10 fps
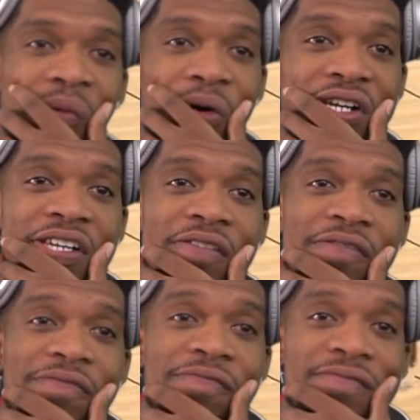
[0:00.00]
What the.
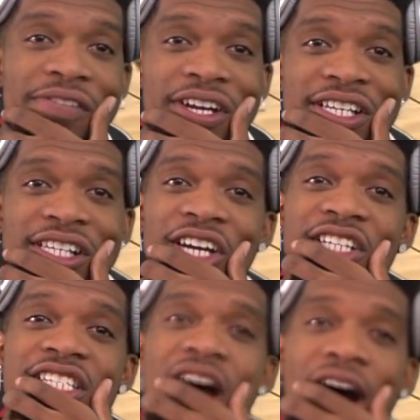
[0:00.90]

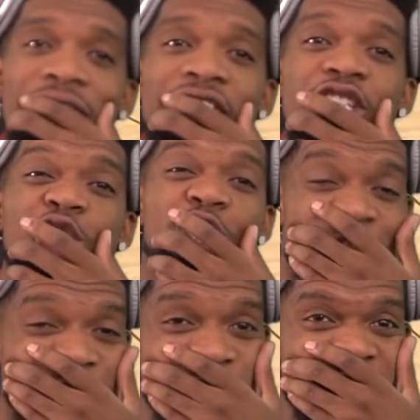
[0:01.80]
They're tough as
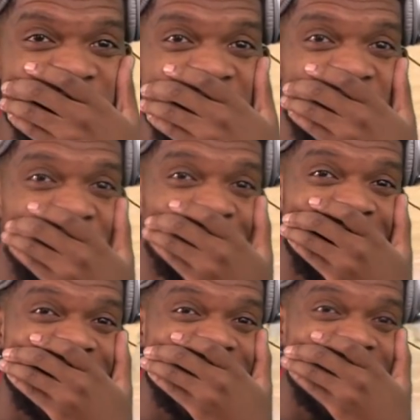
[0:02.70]
shit.
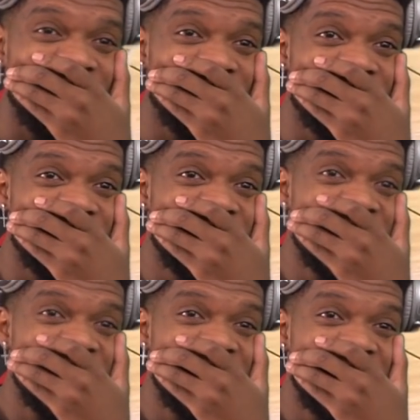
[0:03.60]
What the.
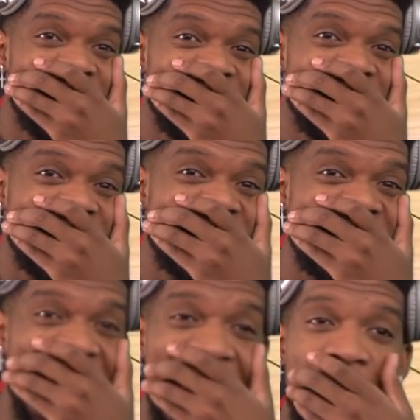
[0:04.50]

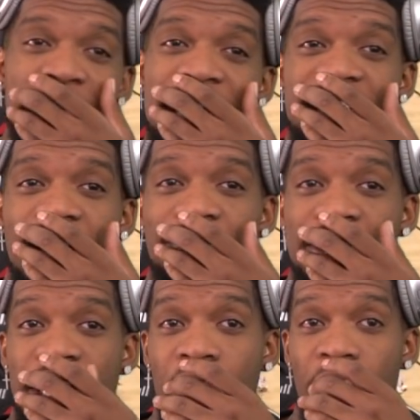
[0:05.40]
Damn, they tough
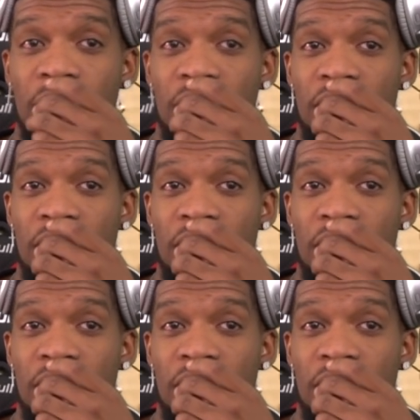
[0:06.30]
as hell.